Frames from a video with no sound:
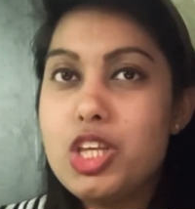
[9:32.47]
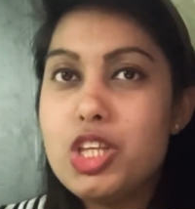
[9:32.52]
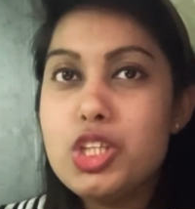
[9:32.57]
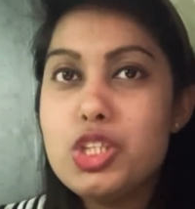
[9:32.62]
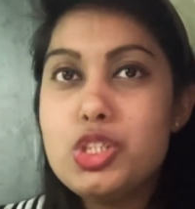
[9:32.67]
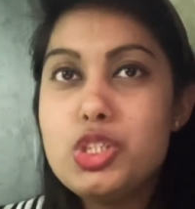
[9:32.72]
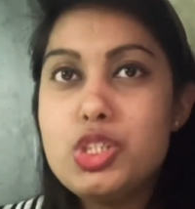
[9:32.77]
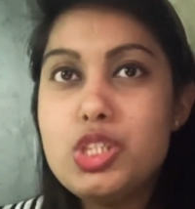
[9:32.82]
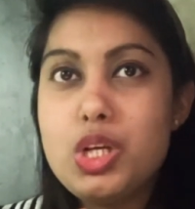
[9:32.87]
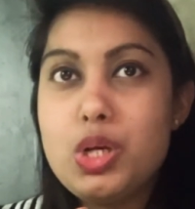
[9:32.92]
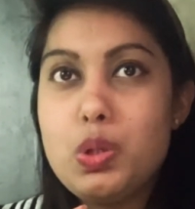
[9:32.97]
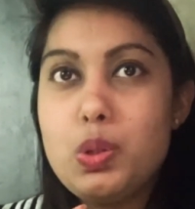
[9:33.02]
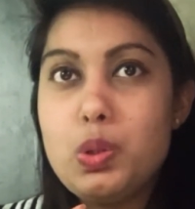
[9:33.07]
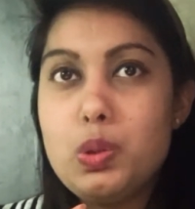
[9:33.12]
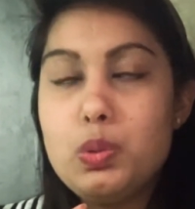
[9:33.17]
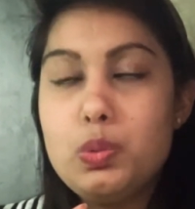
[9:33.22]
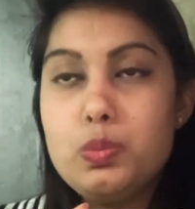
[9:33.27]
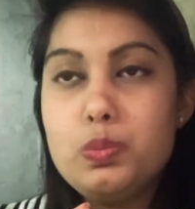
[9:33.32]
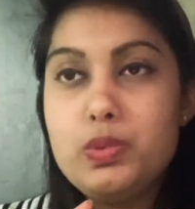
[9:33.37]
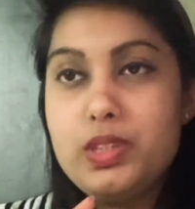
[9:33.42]

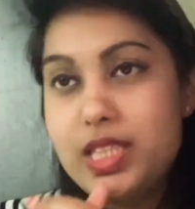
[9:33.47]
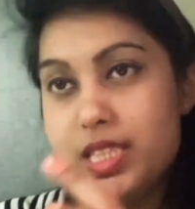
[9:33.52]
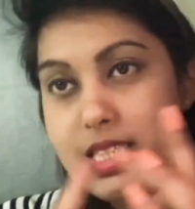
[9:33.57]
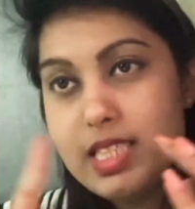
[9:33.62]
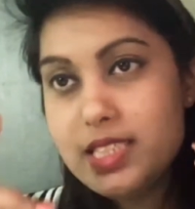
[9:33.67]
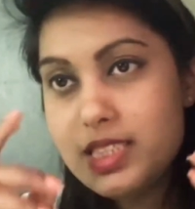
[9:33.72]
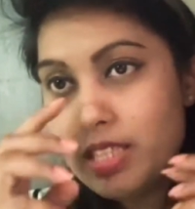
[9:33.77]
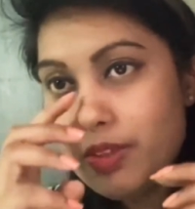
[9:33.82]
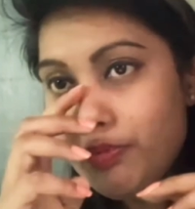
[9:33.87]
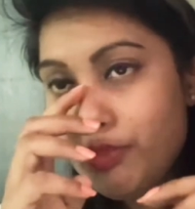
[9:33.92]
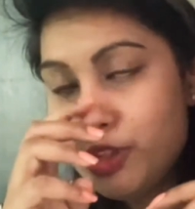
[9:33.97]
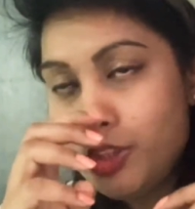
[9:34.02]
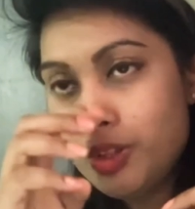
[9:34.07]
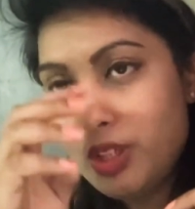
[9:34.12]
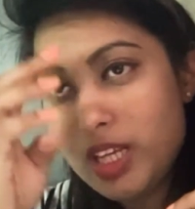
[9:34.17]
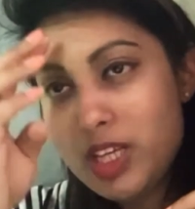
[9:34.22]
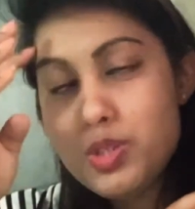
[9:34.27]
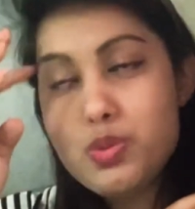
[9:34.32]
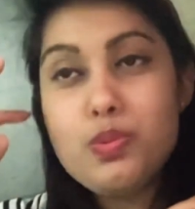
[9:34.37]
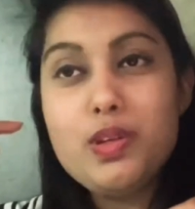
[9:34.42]
So this is it for
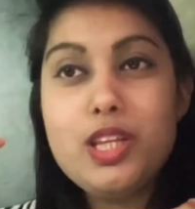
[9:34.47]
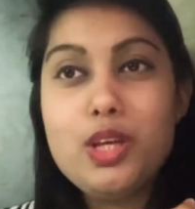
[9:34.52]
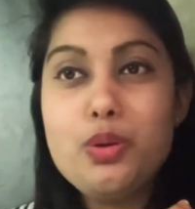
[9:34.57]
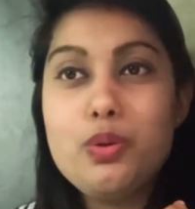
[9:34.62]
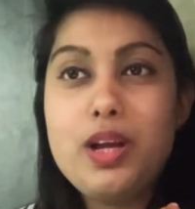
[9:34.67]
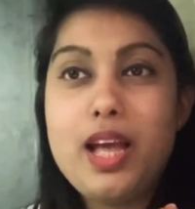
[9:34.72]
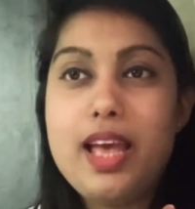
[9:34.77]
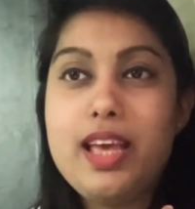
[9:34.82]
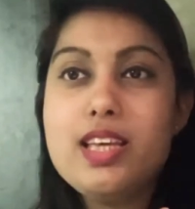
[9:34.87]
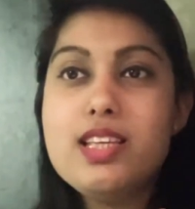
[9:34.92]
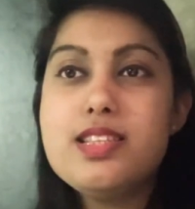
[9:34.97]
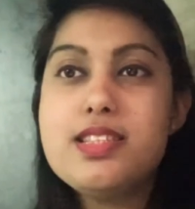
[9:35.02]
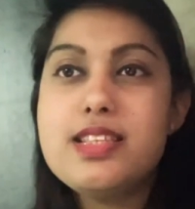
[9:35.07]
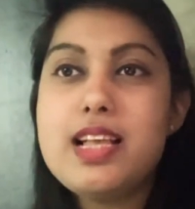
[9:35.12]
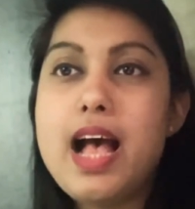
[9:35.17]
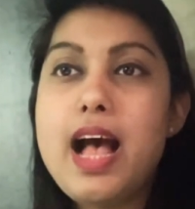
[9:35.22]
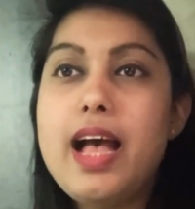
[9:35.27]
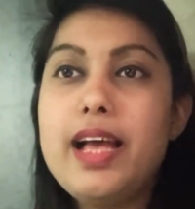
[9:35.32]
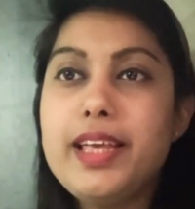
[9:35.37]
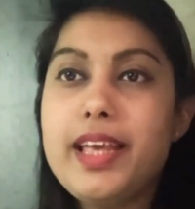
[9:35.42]
today's video, guys.
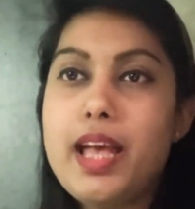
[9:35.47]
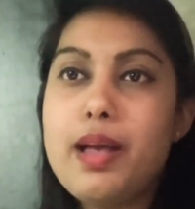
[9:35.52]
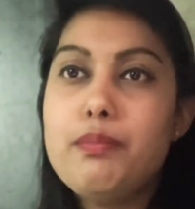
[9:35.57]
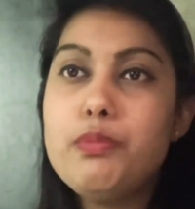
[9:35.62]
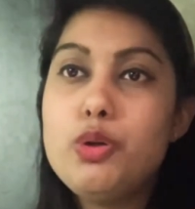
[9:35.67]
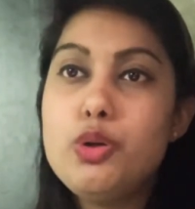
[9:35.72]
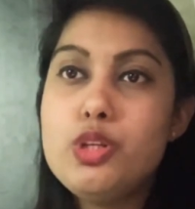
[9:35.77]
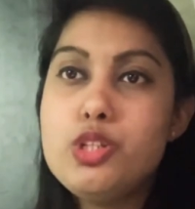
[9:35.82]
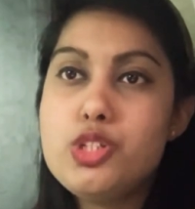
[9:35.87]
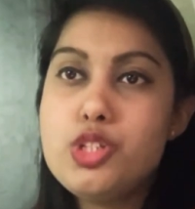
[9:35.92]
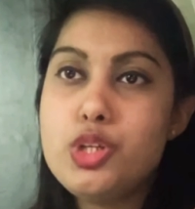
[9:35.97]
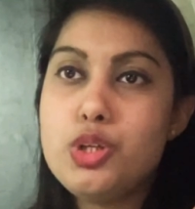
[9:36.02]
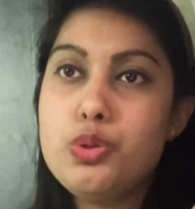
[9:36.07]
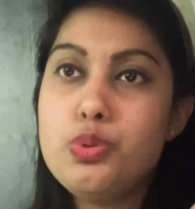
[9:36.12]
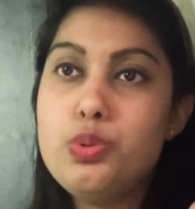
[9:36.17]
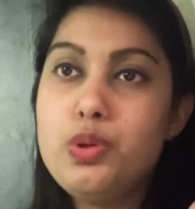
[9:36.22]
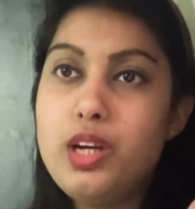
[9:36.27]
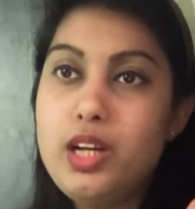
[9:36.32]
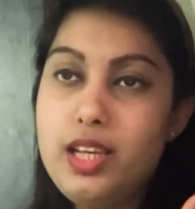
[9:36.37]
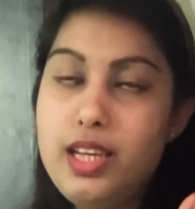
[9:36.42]
I am going
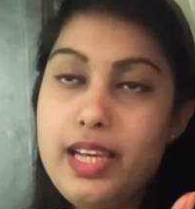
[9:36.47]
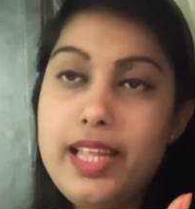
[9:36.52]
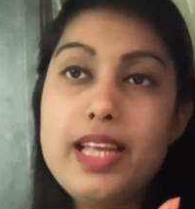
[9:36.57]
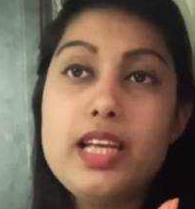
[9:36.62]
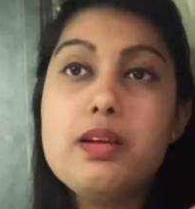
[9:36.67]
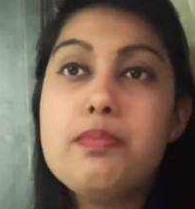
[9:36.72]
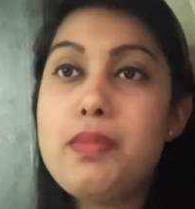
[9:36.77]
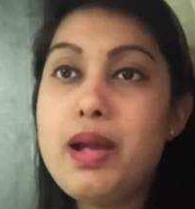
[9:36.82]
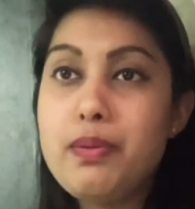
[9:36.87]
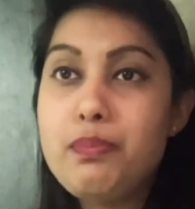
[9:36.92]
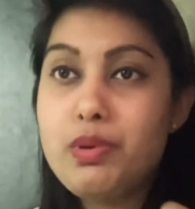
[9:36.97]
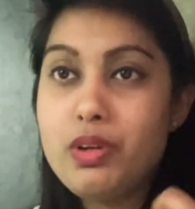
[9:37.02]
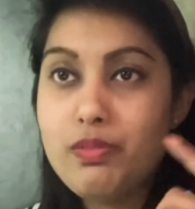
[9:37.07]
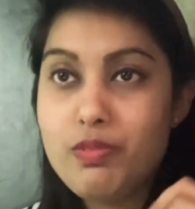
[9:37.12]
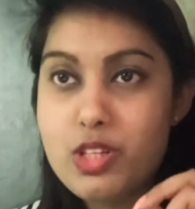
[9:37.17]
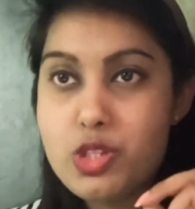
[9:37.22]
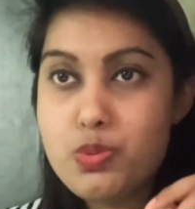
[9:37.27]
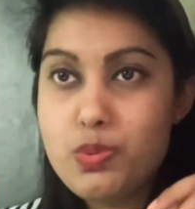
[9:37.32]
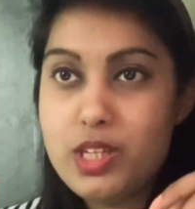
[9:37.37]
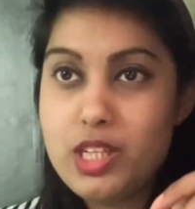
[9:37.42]
to link my
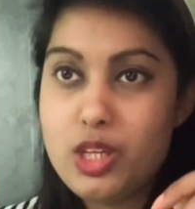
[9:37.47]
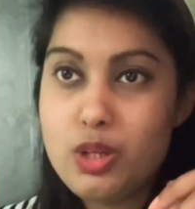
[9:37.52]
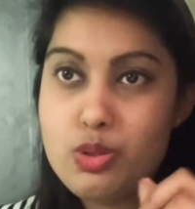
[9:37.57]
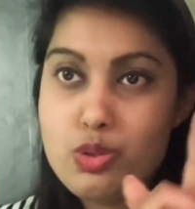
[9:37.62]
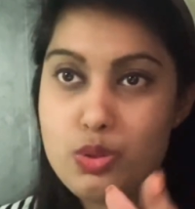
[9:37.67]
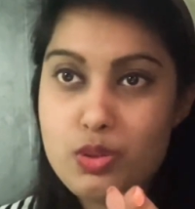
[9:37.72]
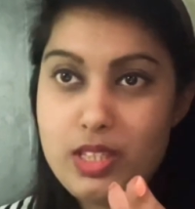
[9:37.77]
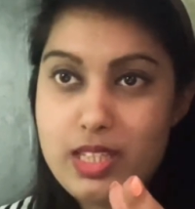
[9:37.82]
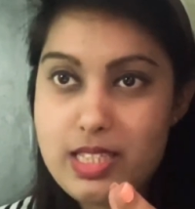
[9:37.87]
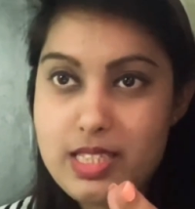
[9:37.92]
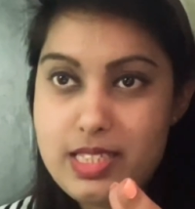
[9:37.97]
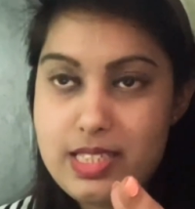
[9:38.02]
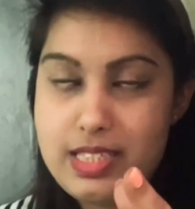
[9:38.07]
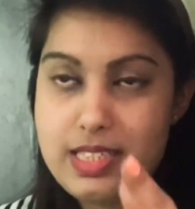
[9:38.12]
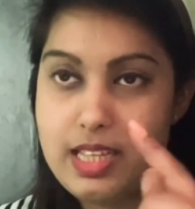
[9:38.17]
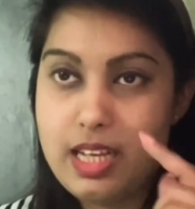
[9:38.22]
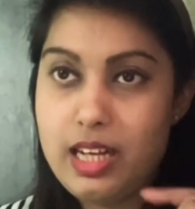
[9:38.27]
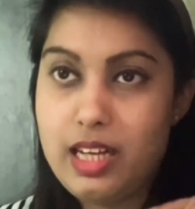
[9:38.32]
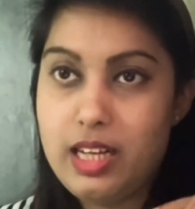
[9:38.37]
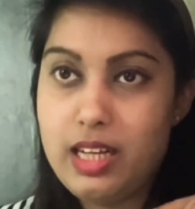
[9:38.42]
previous video to
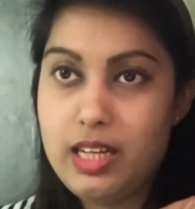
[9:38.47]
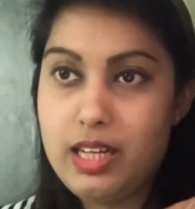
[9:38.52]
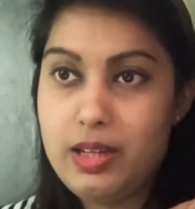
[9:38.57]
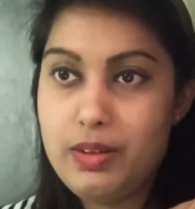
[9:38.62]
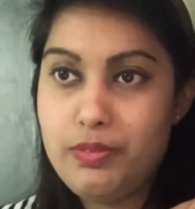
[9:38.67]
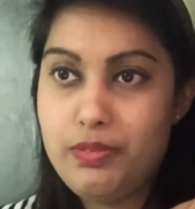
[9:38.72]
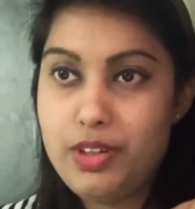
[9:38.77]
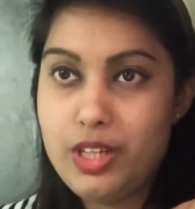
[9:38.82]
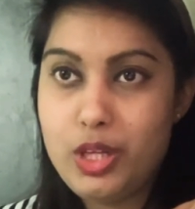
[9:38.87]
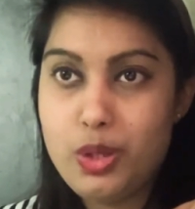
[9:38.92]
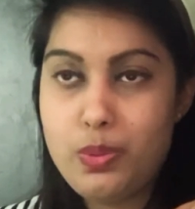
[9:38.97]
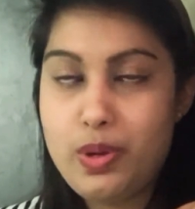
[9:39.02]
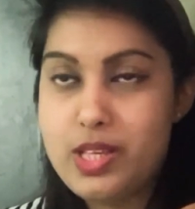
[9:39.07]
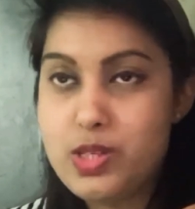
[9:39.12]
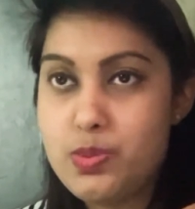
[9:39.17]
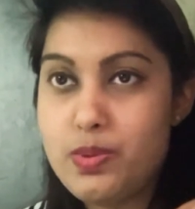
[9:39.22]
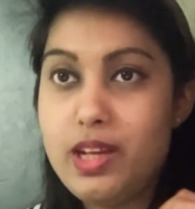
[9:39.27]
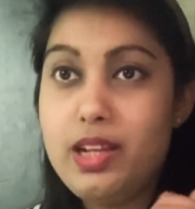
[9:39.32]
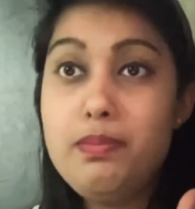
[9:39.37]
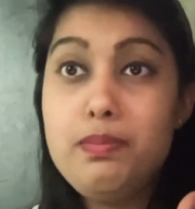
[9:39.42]
this video
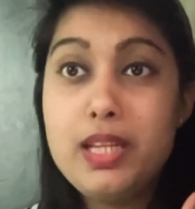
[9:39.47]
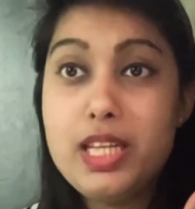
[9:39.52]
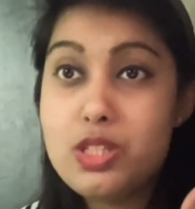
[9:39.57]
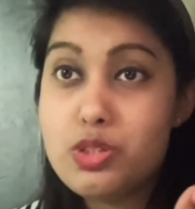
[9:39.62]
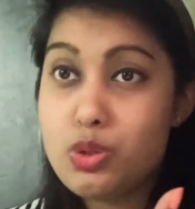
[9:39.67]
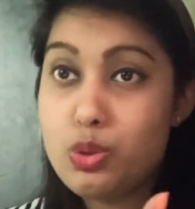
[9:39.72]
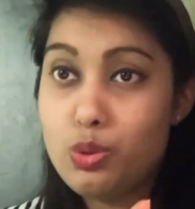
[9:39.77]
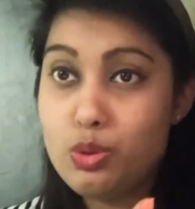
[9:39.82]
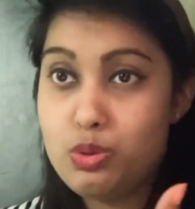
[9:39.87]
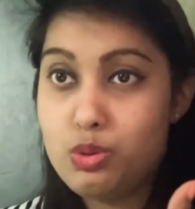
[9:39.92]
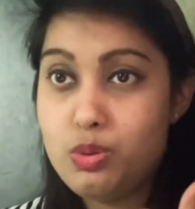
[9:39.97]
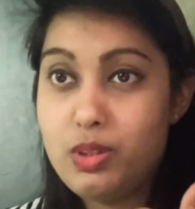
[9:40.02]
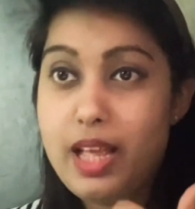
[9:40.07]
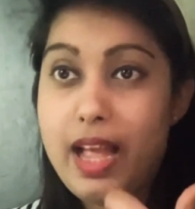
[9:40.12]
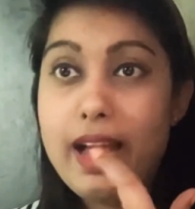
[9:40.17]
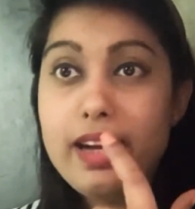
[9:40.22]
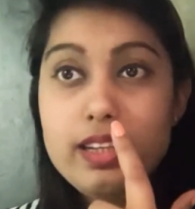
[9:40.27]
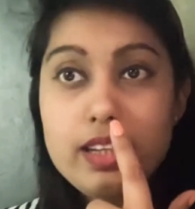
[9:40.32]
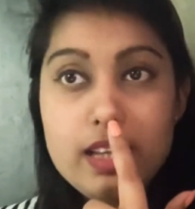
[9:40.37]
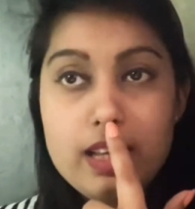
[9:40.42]
as well. Please go through
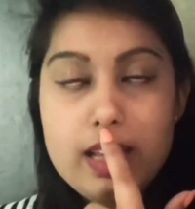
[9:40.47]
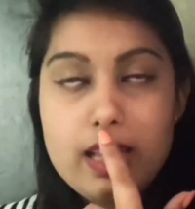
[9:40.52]
that.